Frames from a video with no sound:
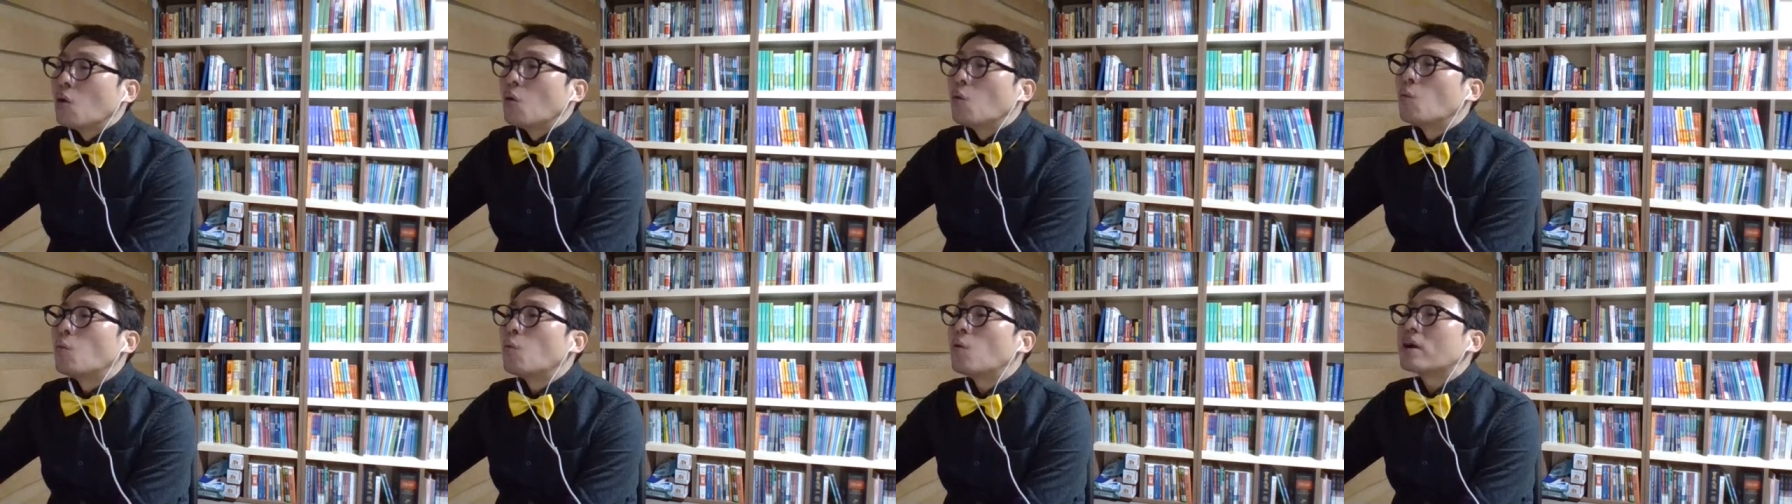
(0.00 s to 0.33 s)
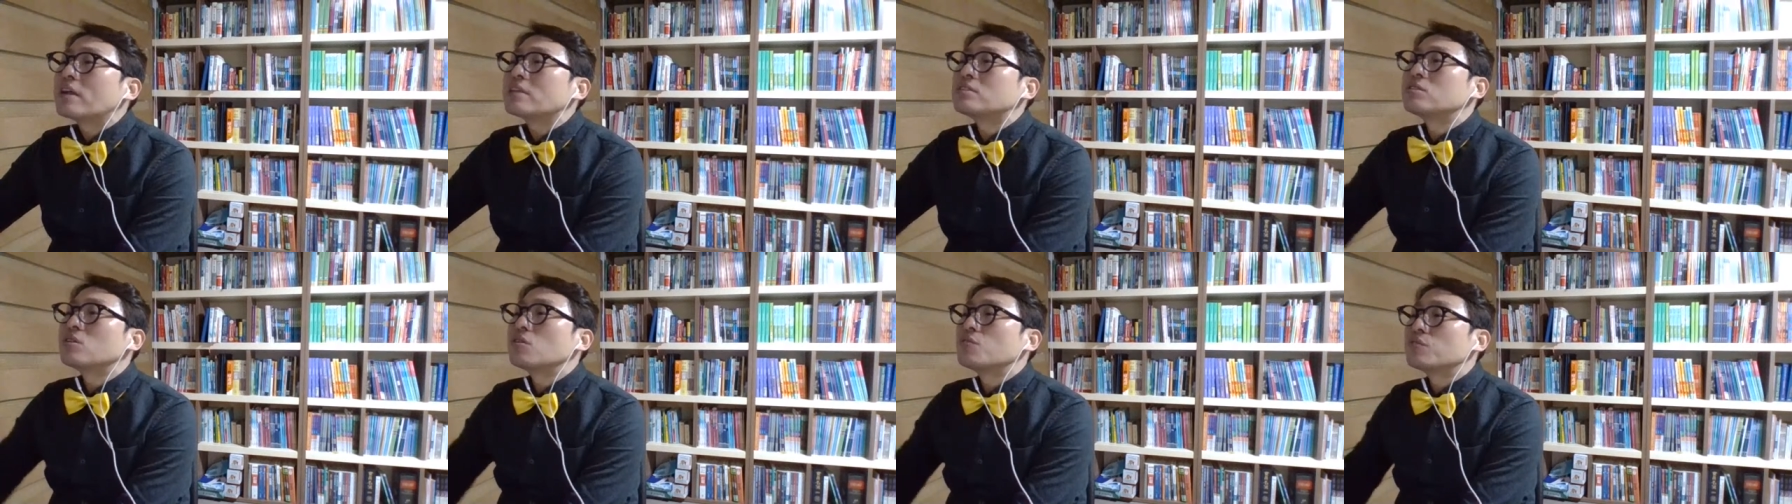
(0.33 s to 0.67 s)

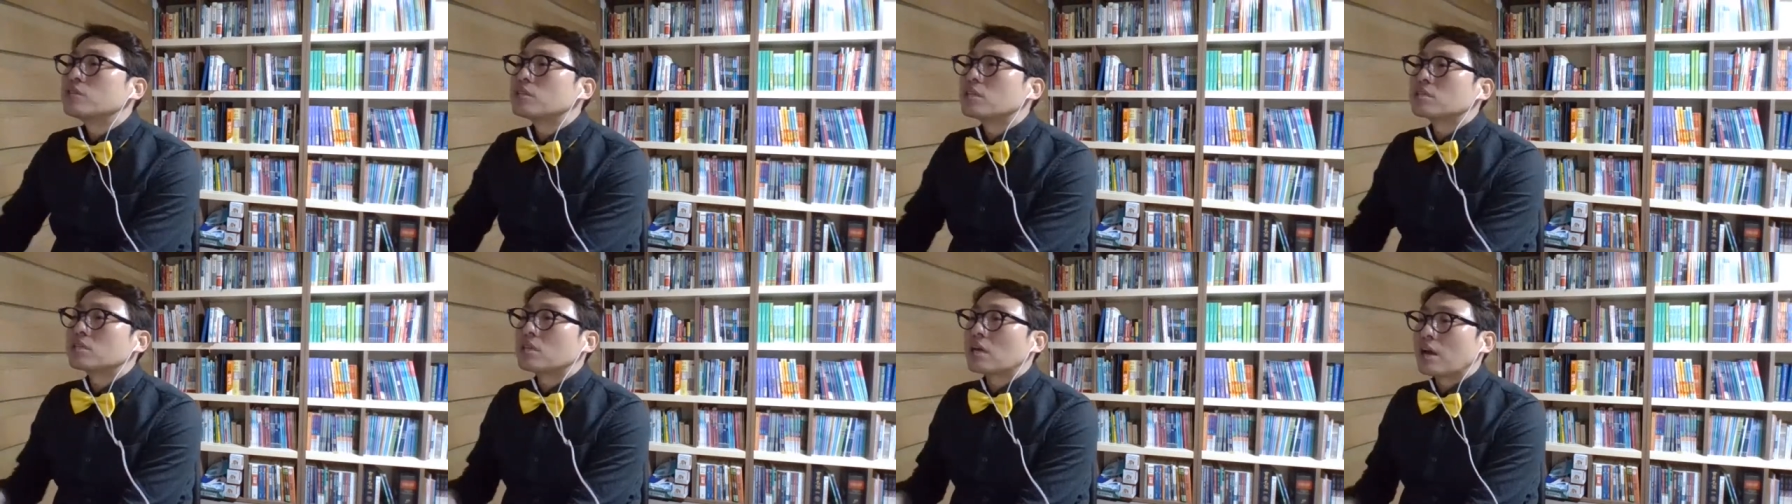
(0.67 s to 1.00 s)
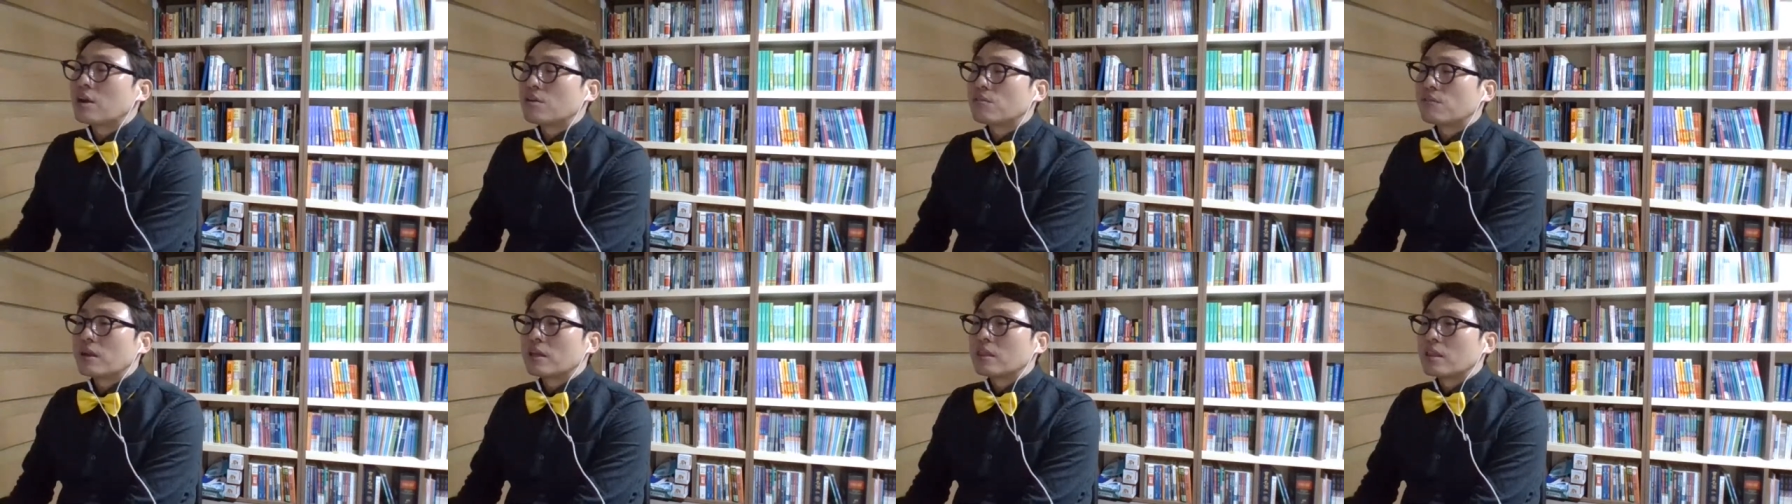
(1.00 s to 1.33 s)
What is your visa
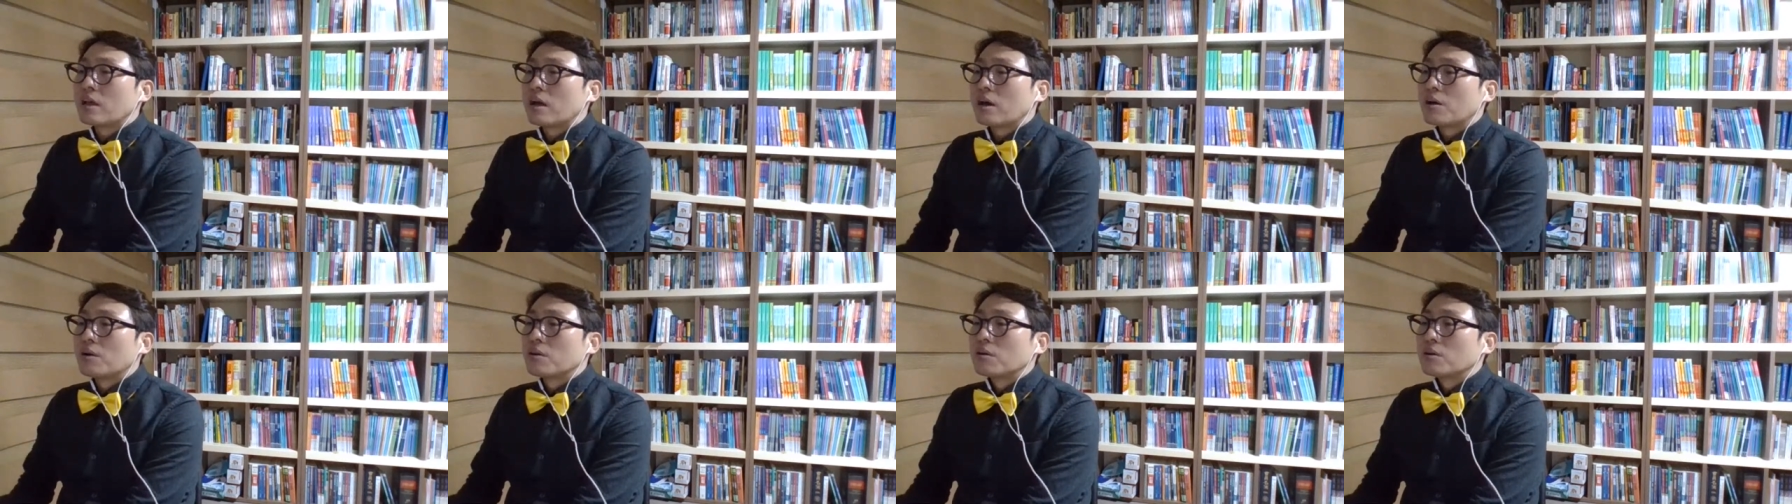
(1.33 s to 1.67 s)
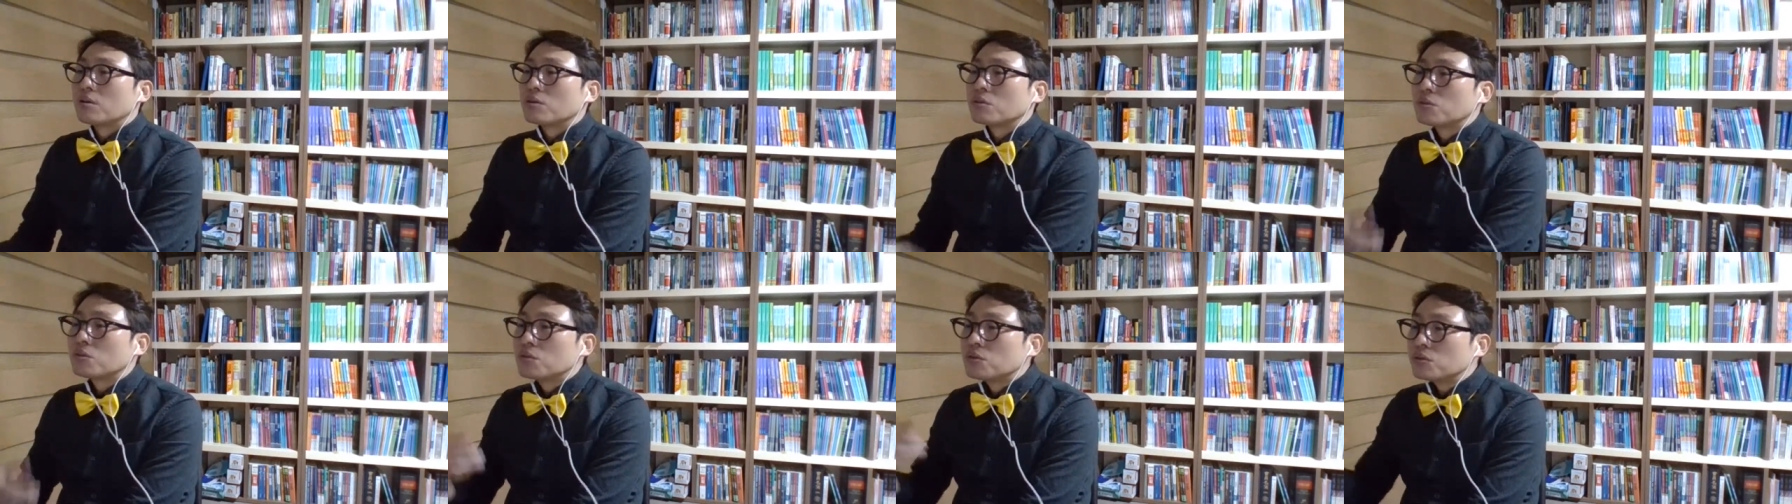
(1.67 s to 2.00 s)
type right now?
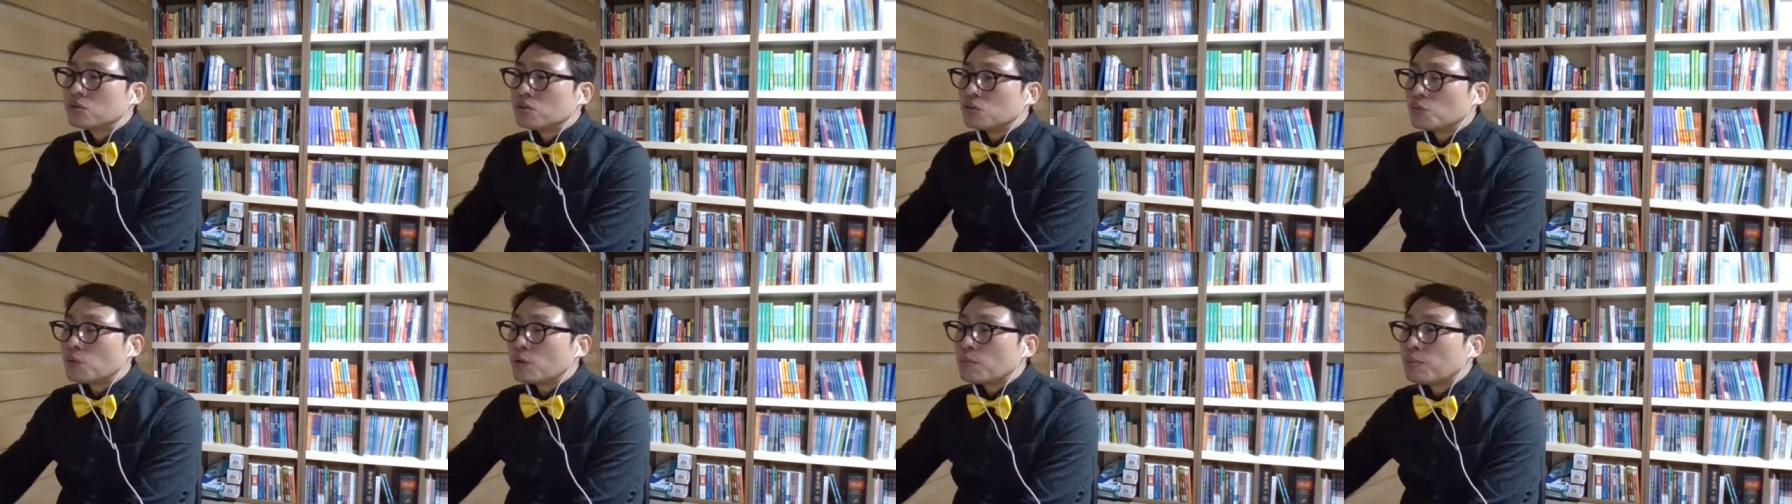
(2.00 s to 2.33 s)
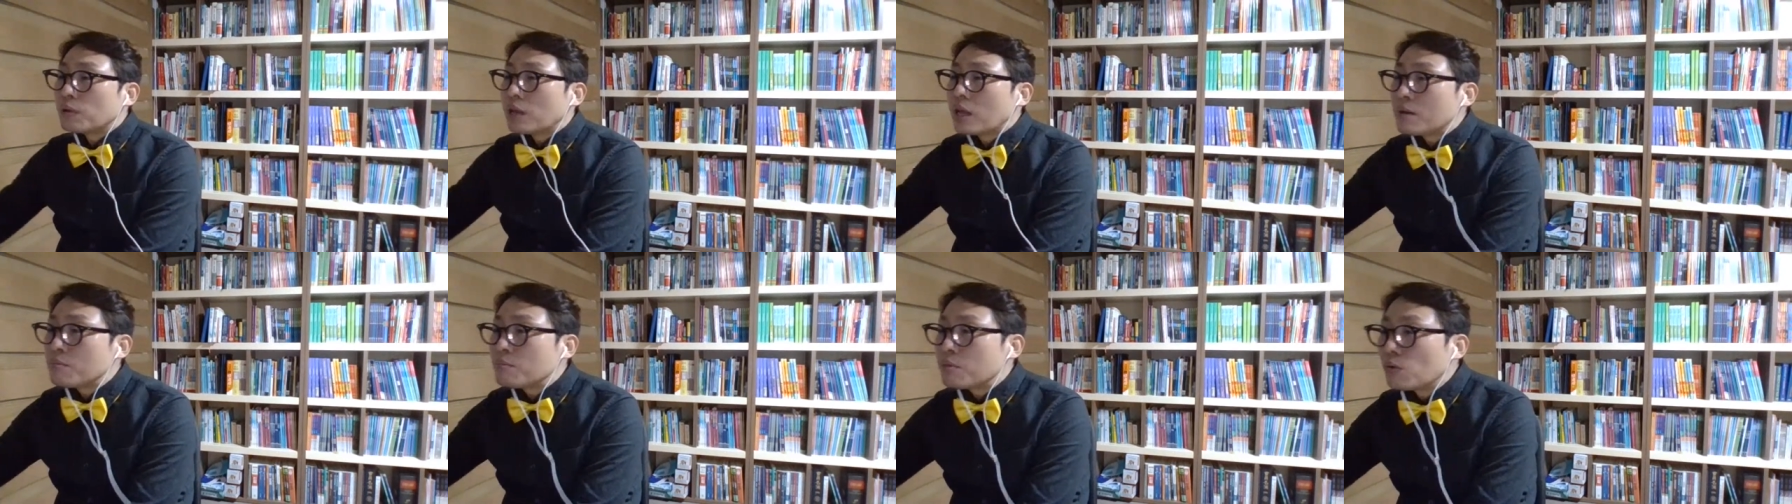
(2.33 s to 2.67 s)
Could you
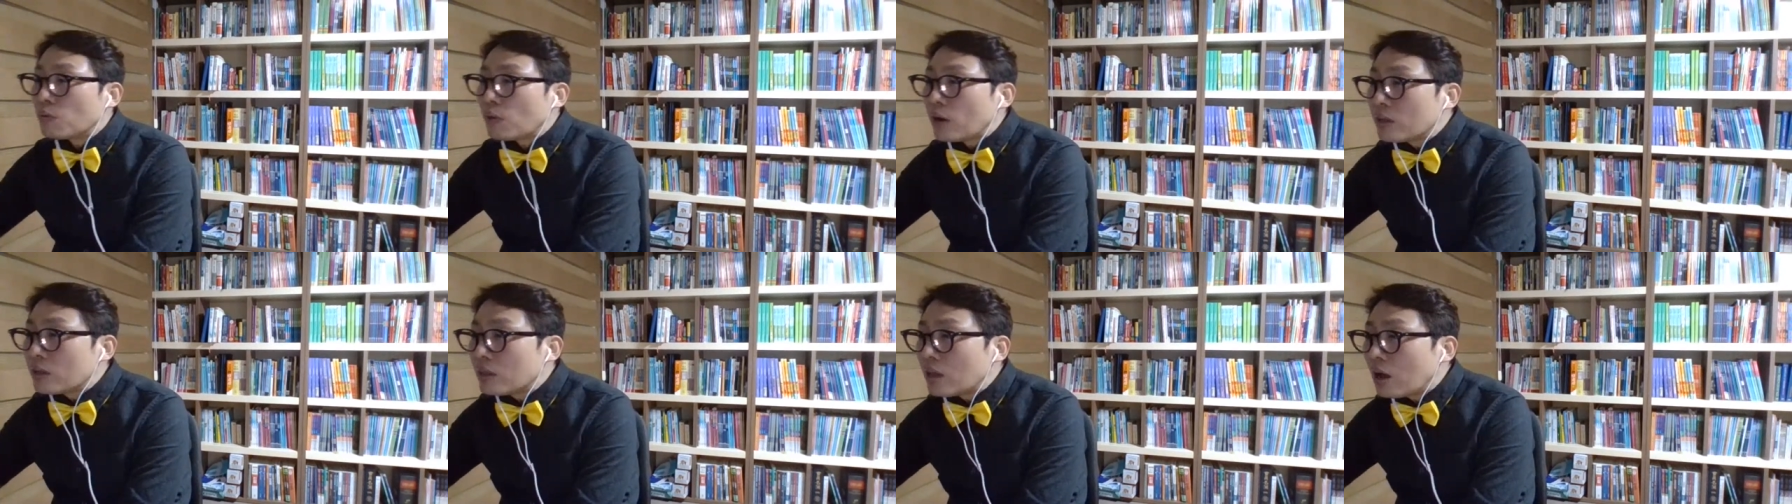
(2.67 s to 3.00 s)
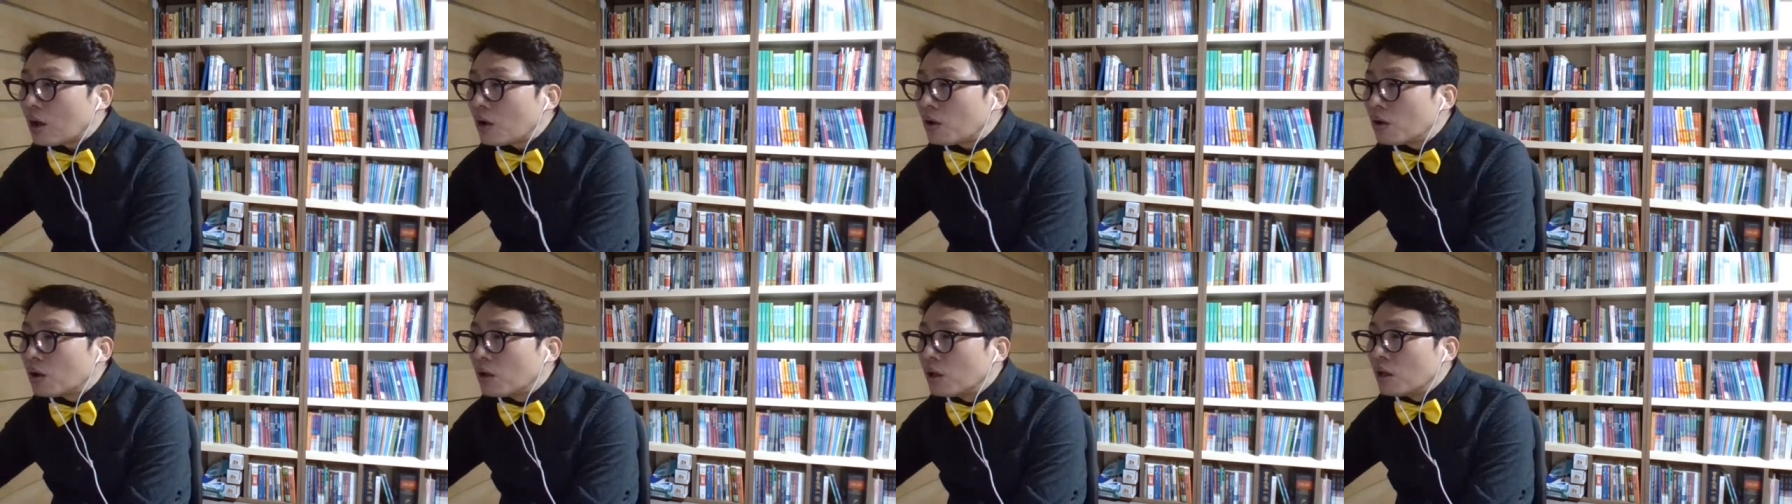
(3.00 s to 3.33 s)
reply me right
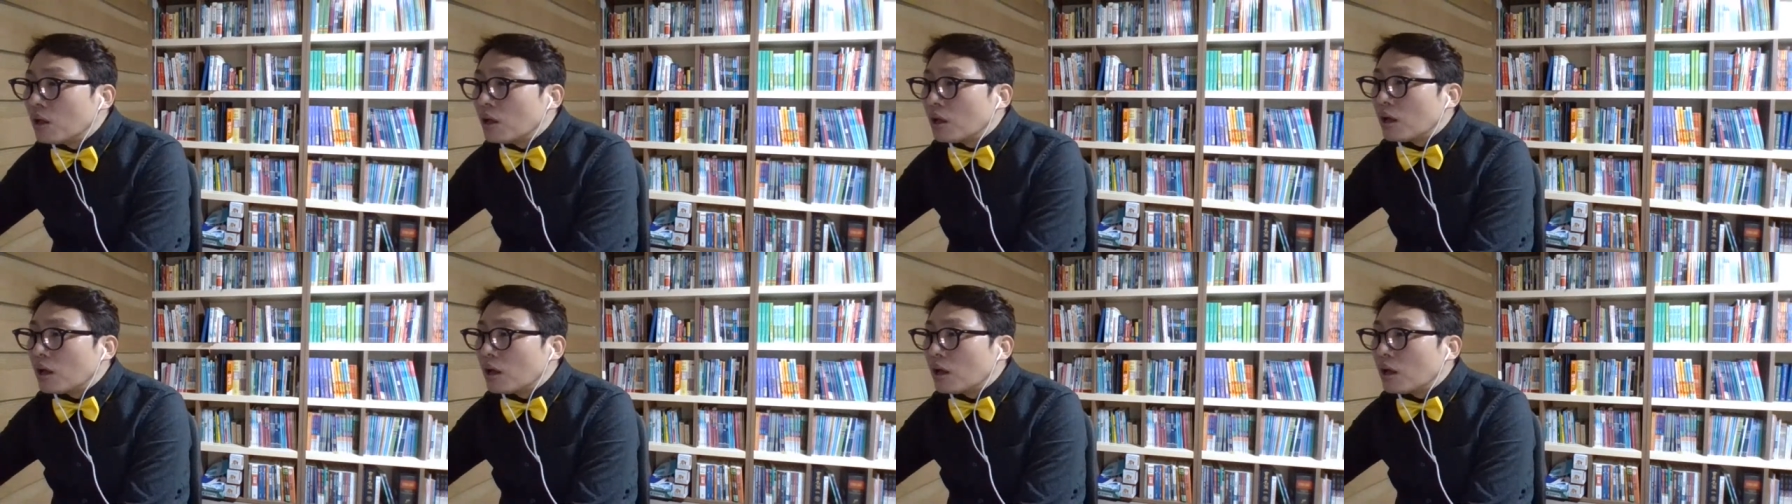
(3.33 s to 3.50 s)
now?